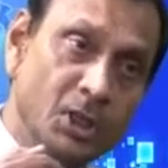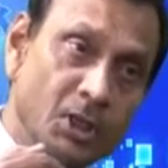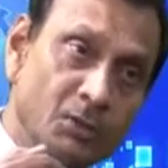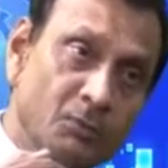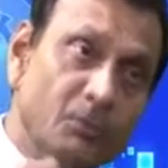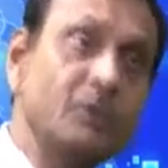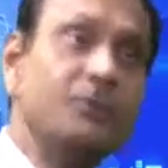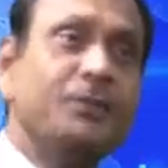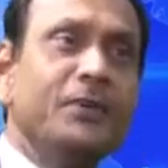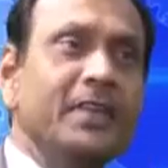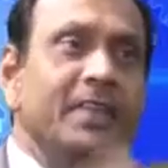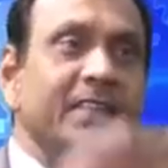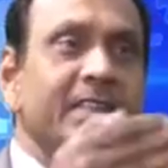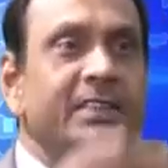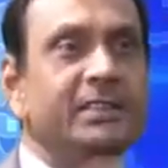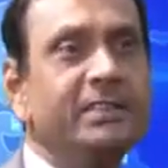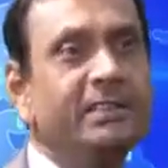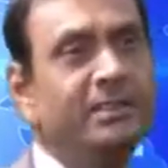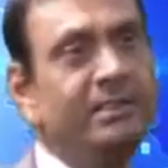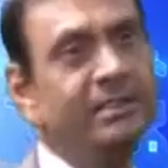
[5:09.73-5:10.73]
fulfill
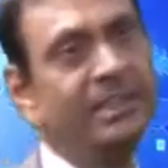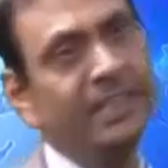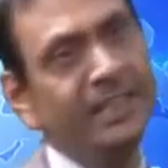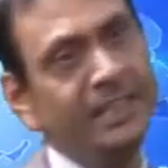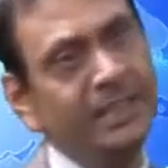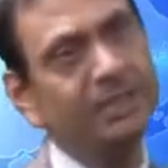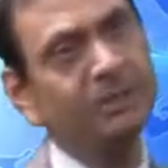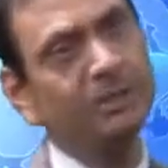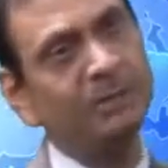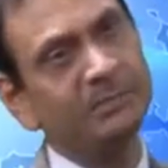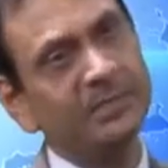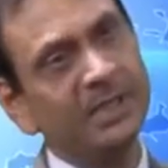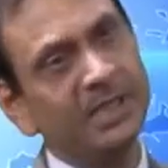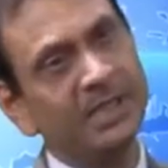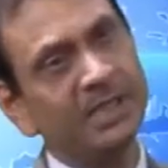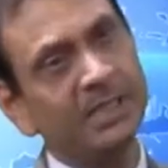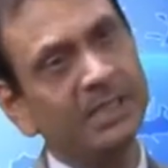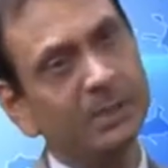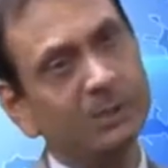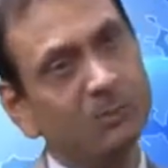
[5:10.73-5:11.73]
the need of
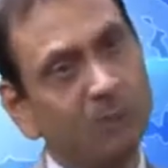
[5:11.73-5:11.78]
the